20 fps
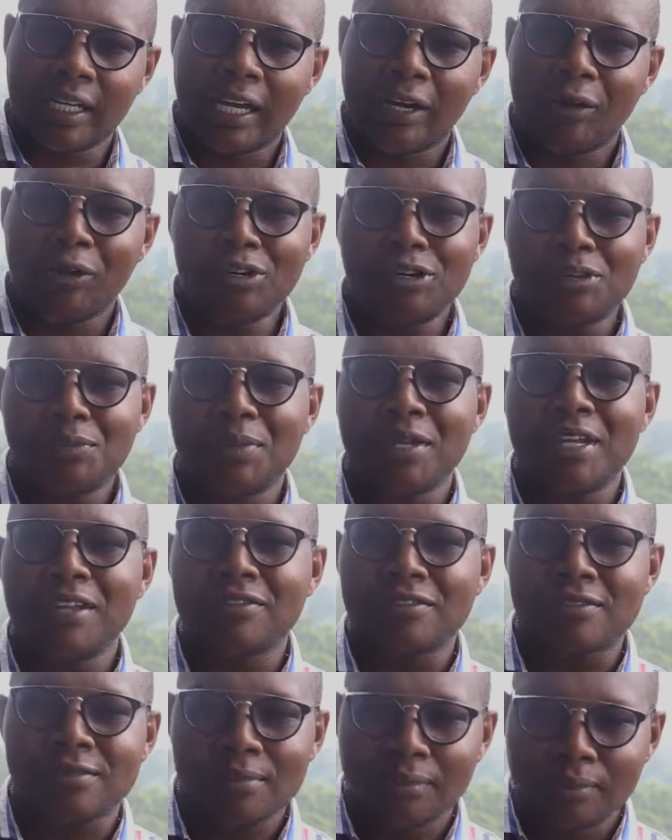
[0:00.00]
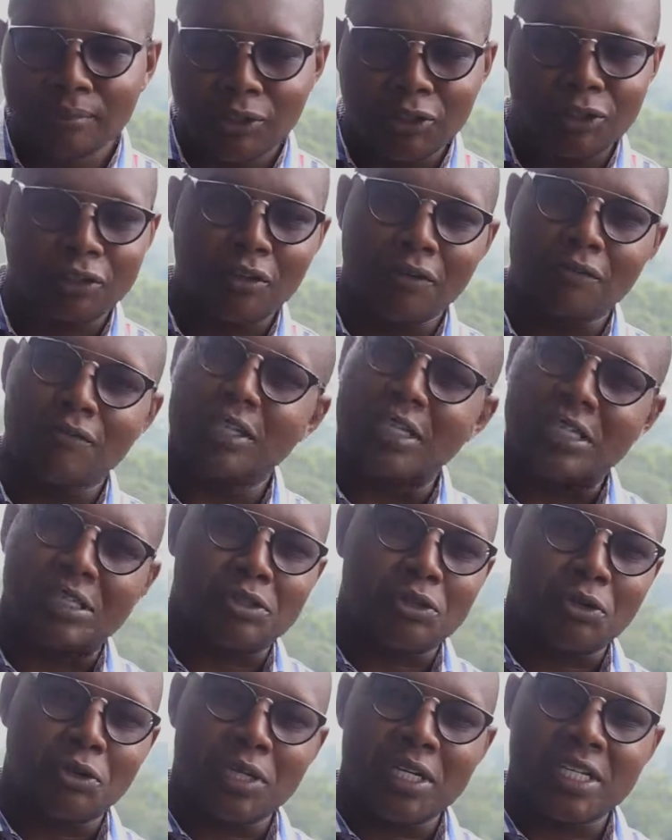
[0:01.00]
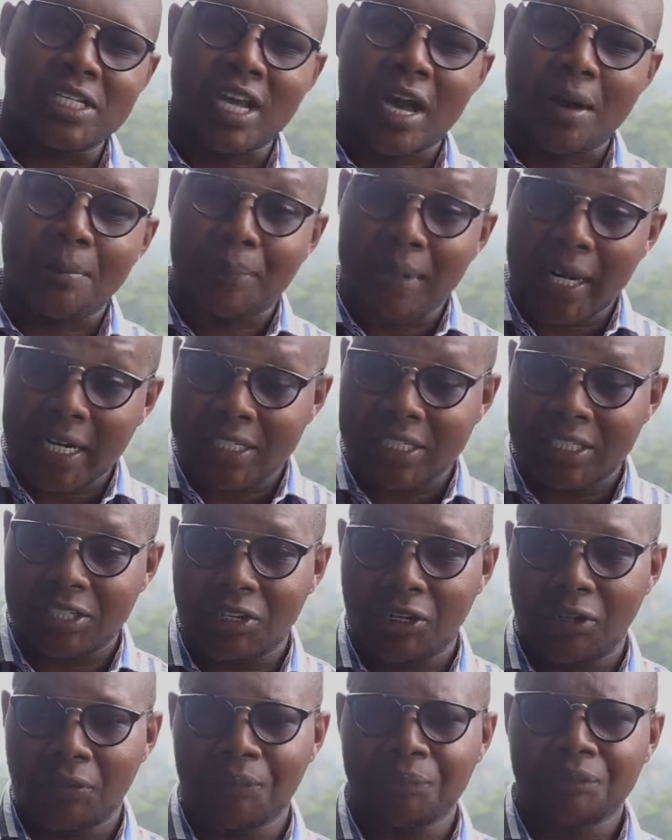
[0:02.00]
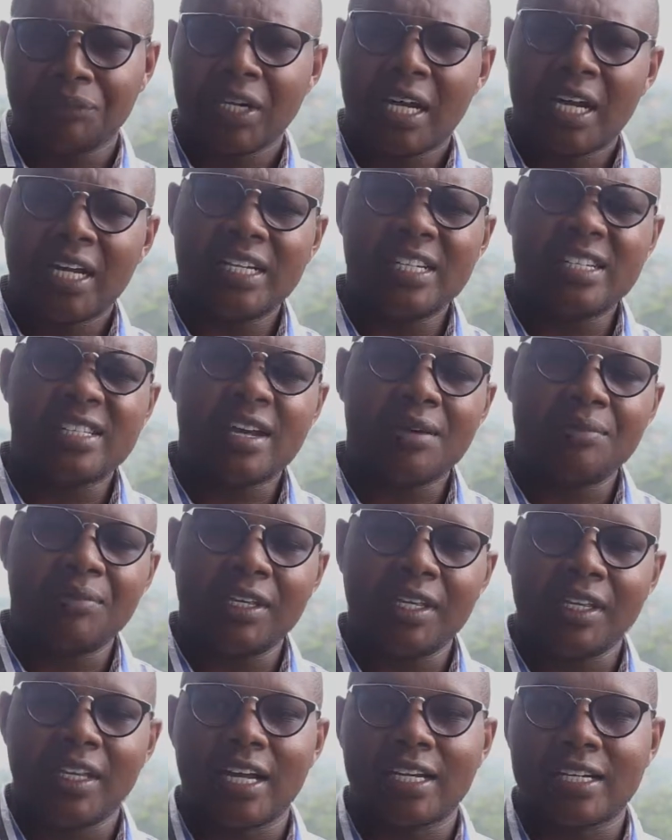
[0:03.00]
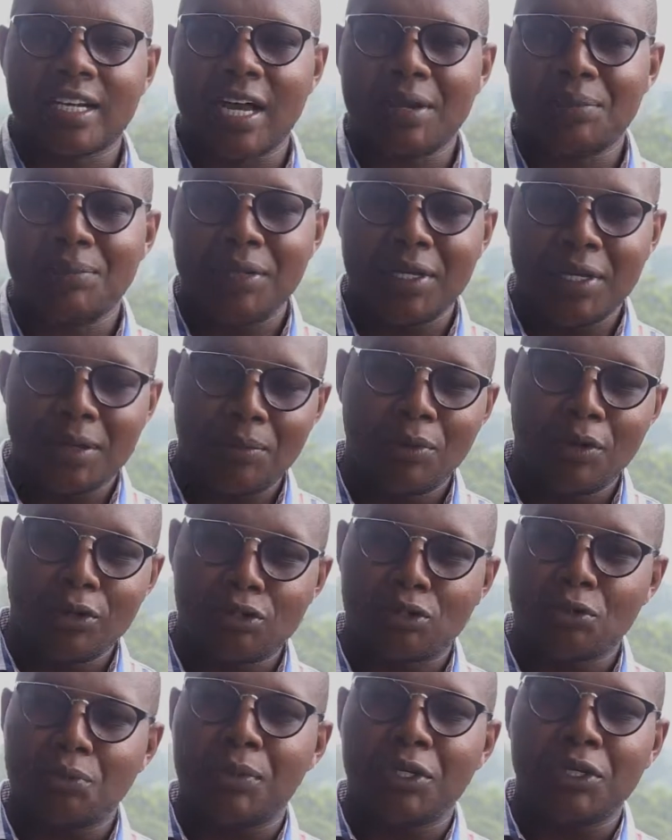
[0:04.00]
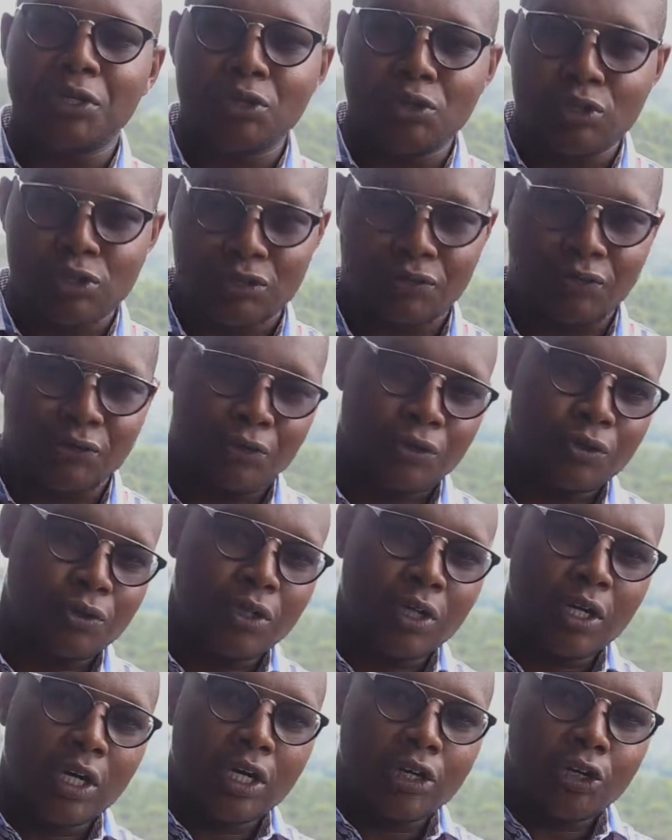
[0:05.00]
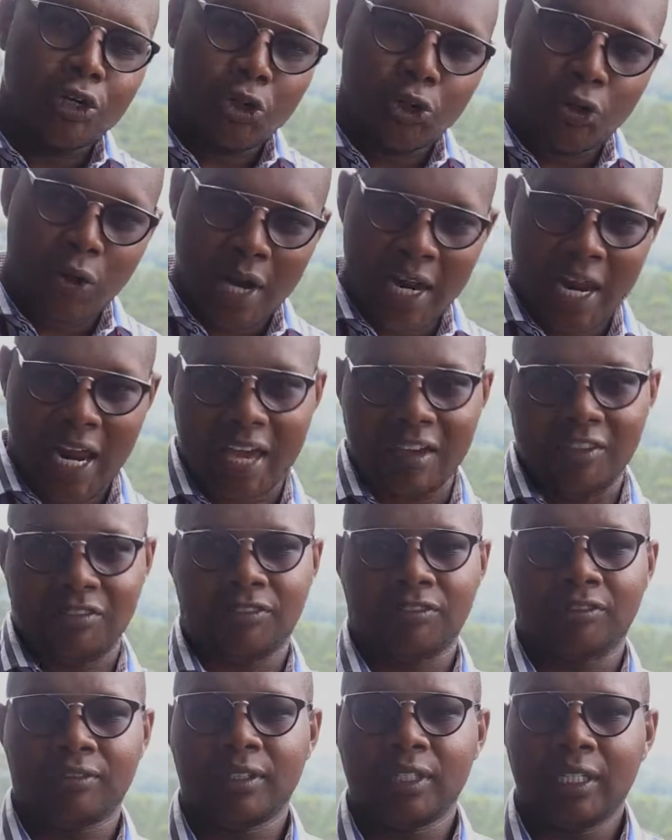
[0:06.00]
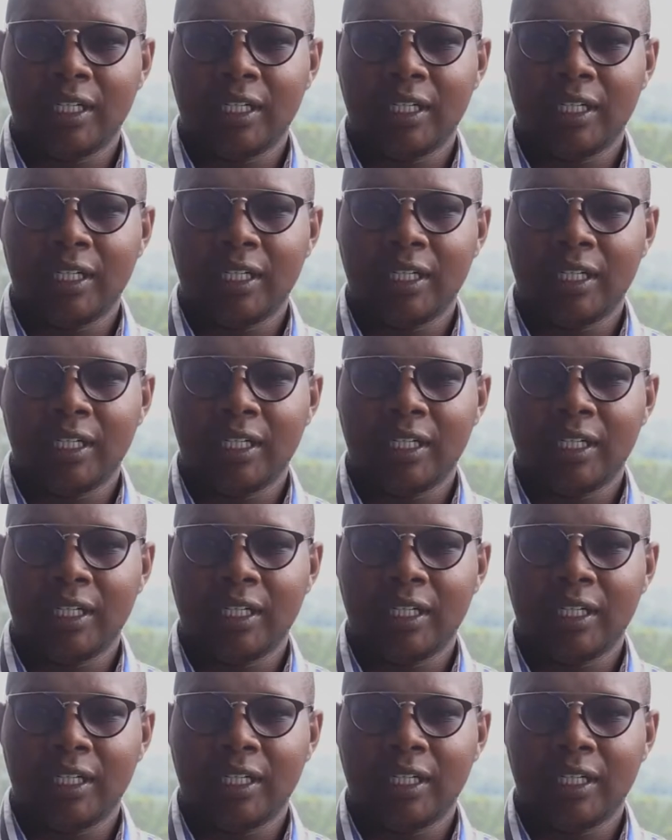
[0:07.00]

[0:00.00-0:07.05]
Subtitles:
I want to believe most of these stories are practical and it's something that can be able to be useful to your life.